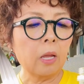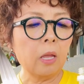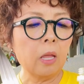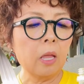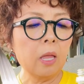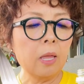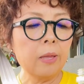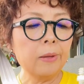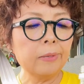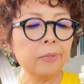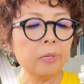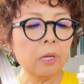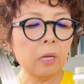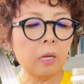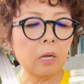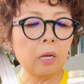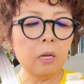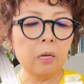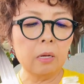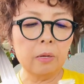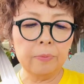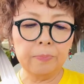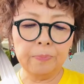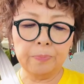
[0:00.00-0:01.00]
And
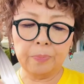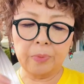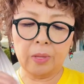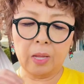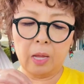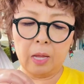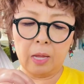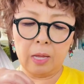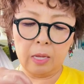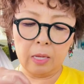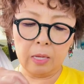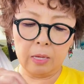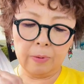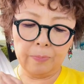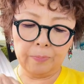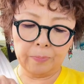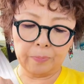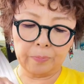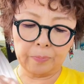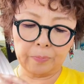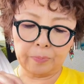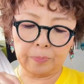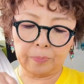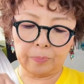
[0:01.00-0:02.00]
um, I
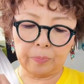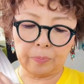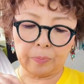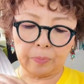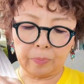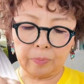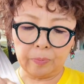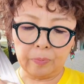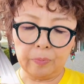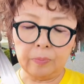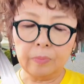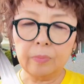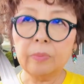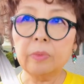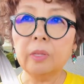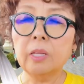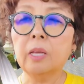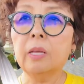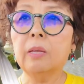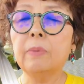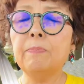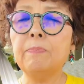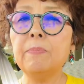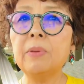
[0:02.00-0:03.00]

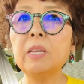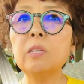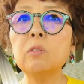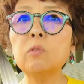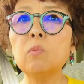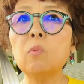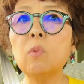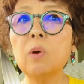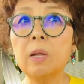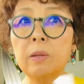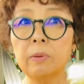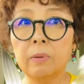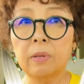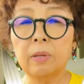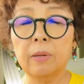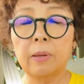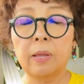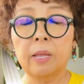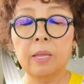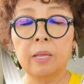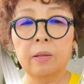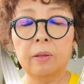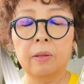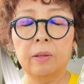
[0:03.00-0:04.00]
picked one
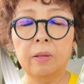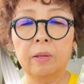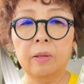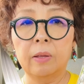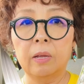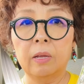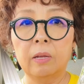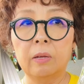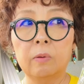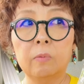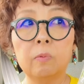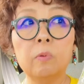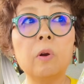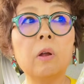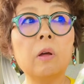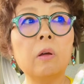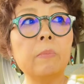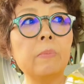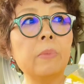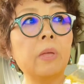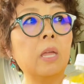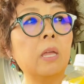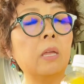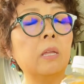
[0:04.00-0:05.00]

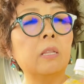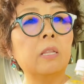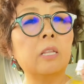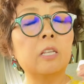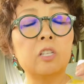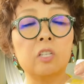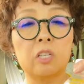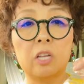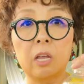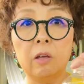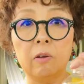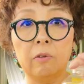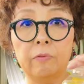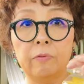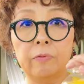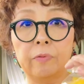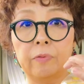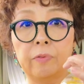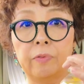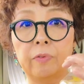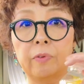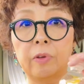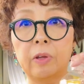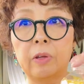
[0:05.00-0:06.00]
from the
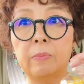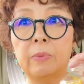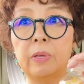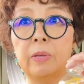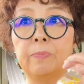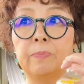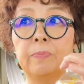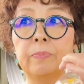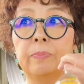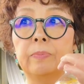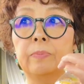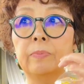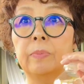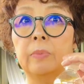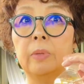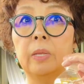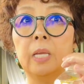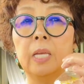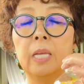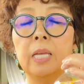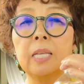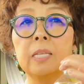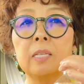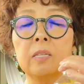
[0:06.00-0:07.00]
shelf. I mean,
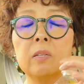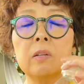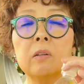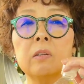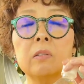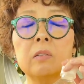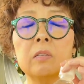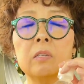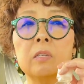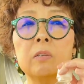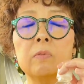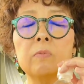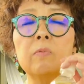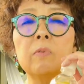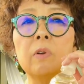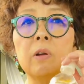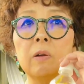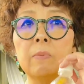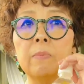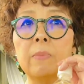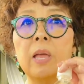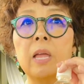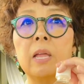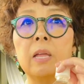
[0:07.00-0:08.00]
it's not
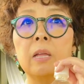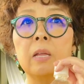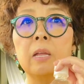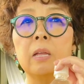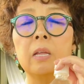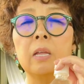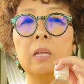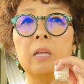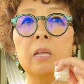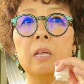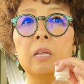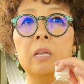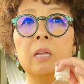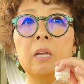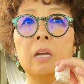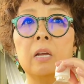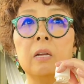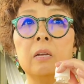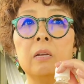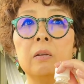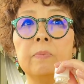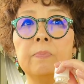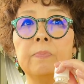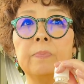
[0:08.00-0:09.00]
from
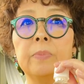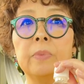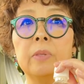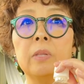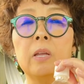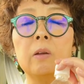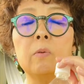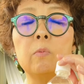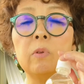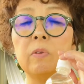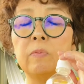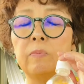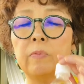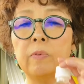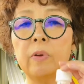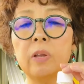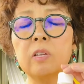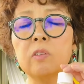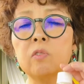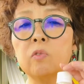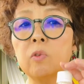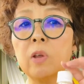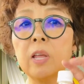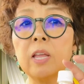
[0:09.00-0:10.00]
um, the
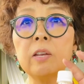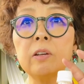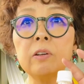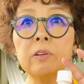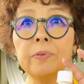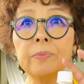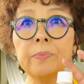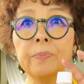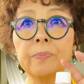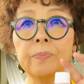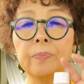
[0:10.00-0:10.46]
refrigerator.